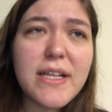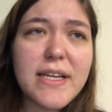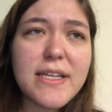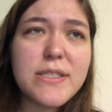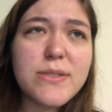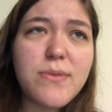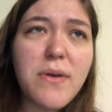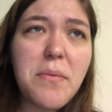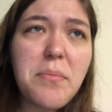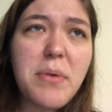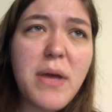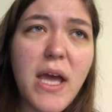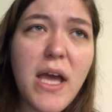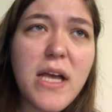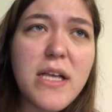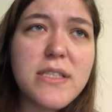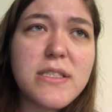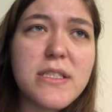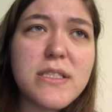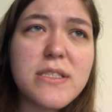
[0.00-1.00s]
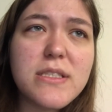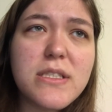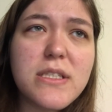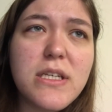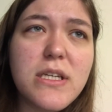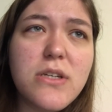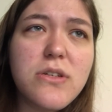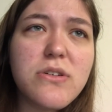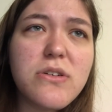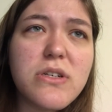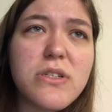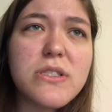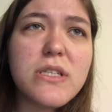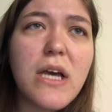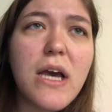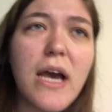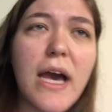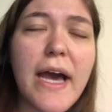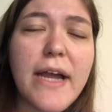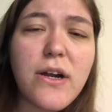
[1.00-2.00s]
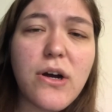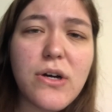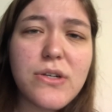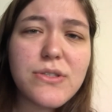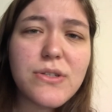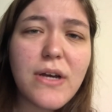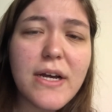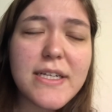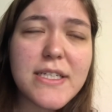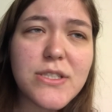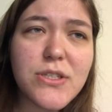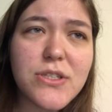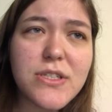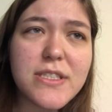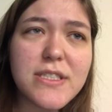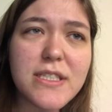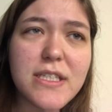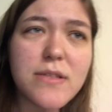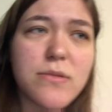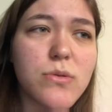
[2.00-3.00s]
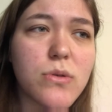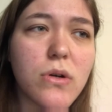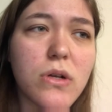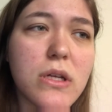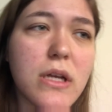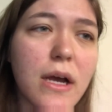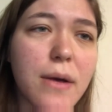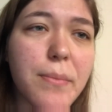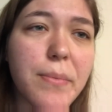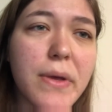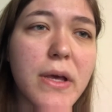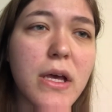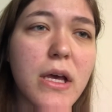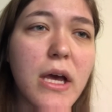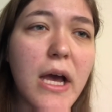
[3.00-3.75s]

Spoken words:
like, sweatpants and sneakers and also had his hoodie sleeves rolled up.